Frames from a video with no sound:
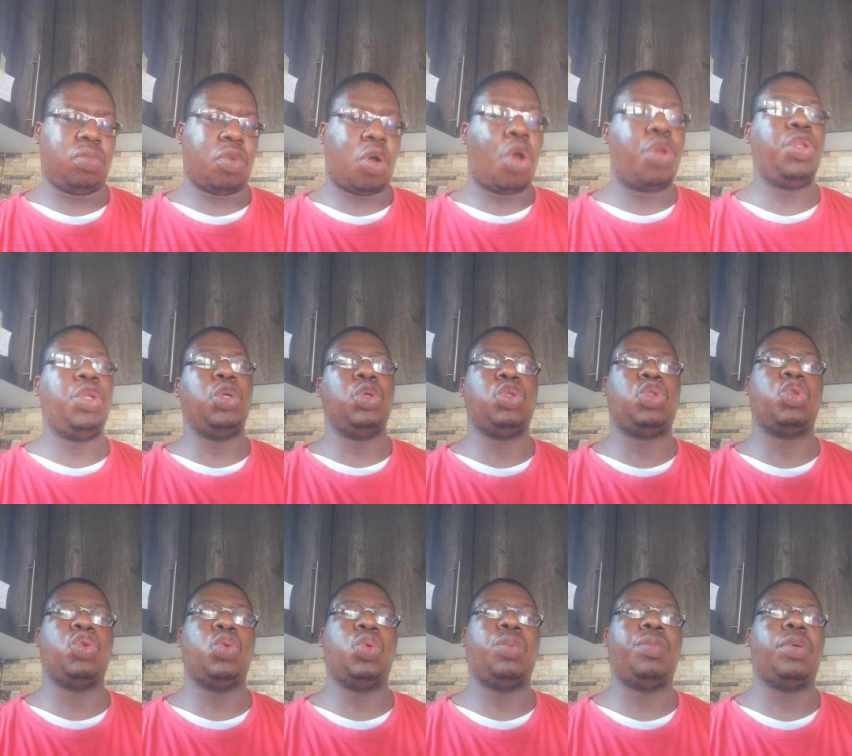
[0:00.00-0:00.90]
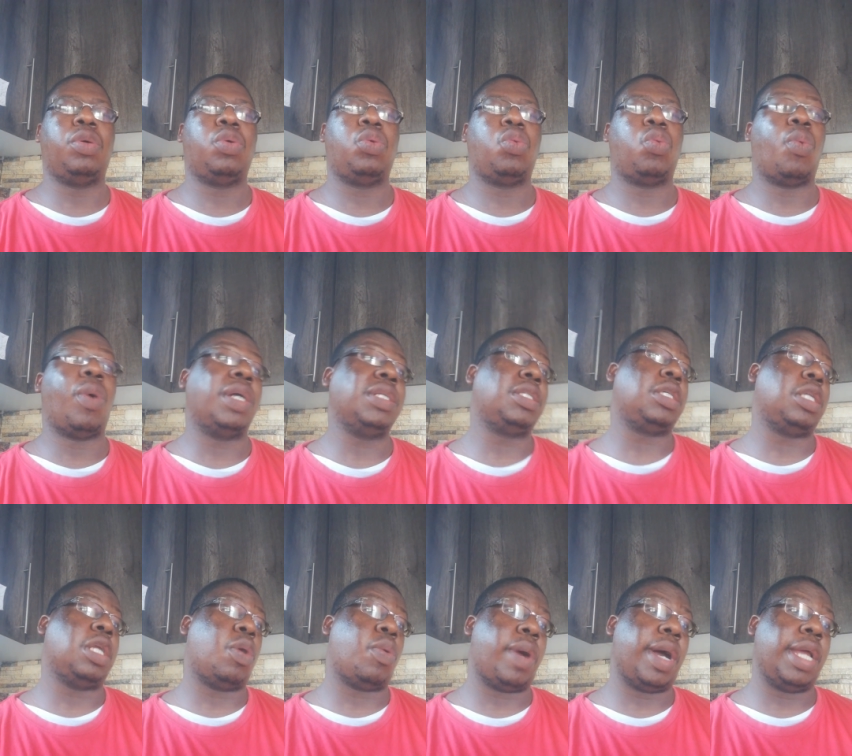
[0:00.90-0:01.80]
on YouTube once
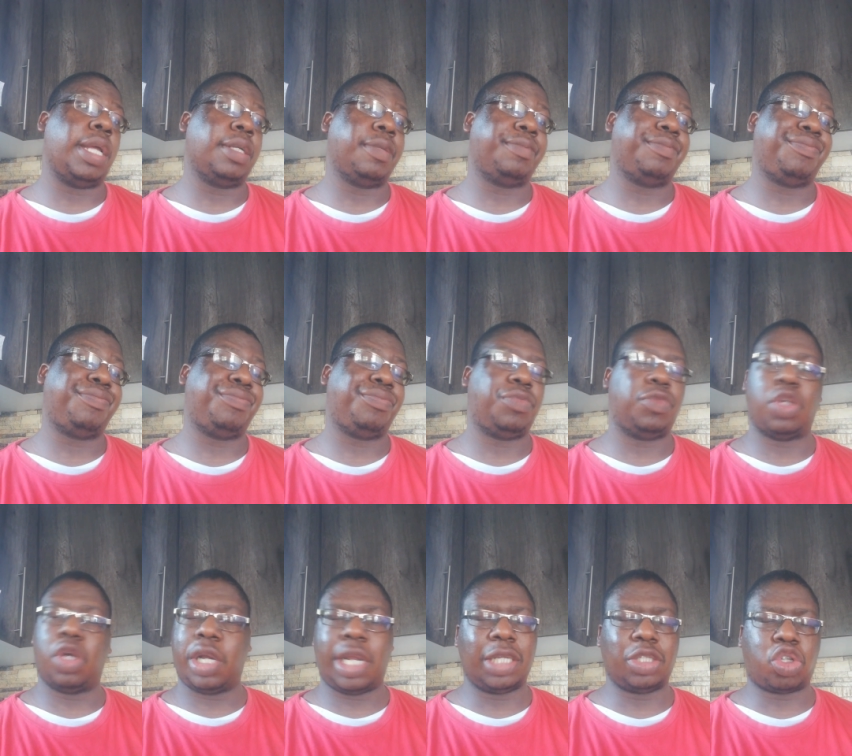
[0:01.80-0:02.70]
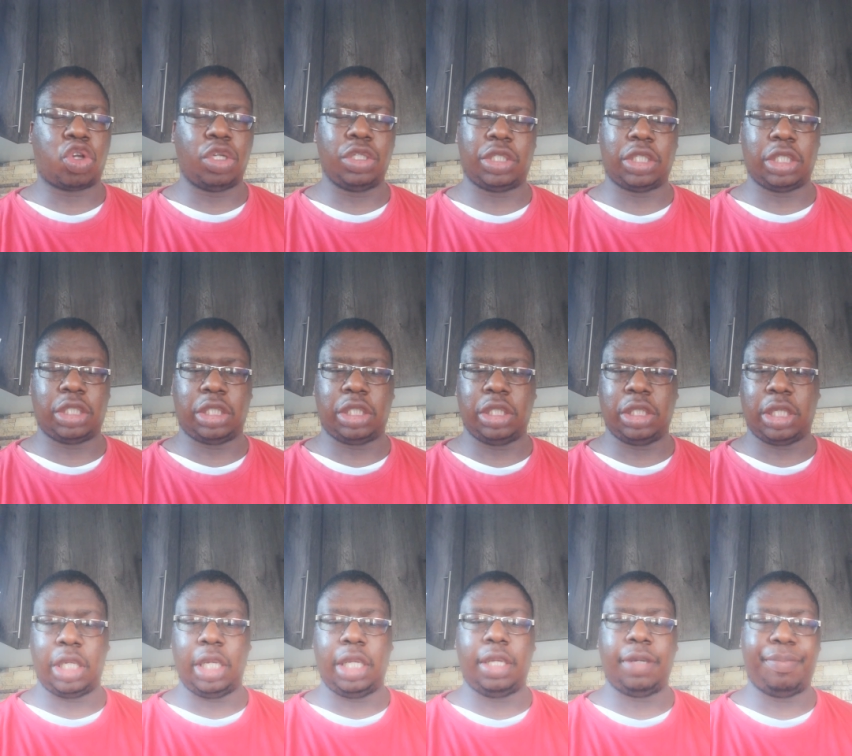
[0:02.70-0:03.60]
in a while not as
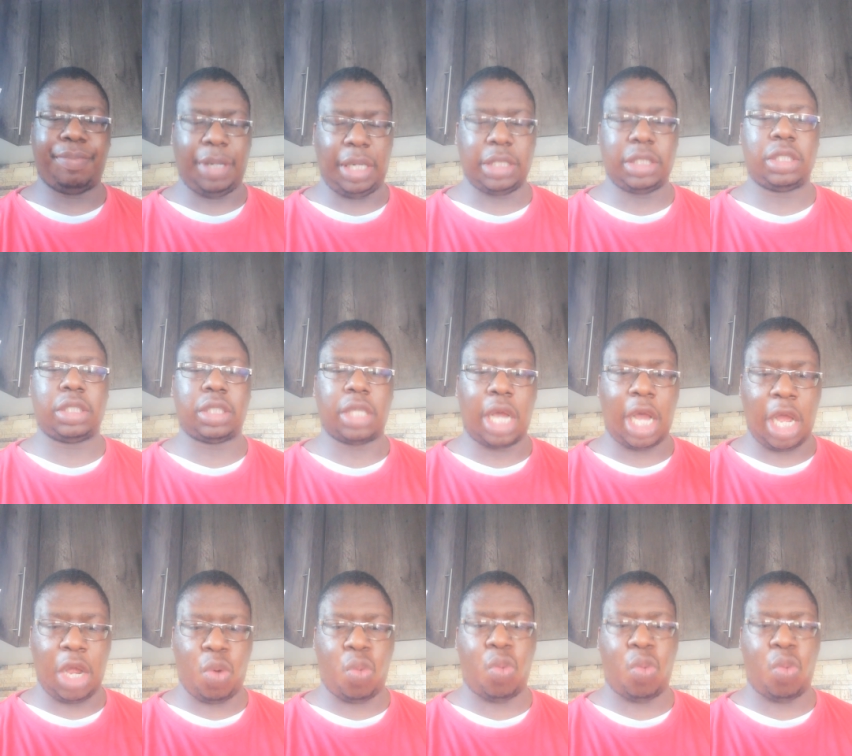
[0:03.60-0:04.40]
consistently, but I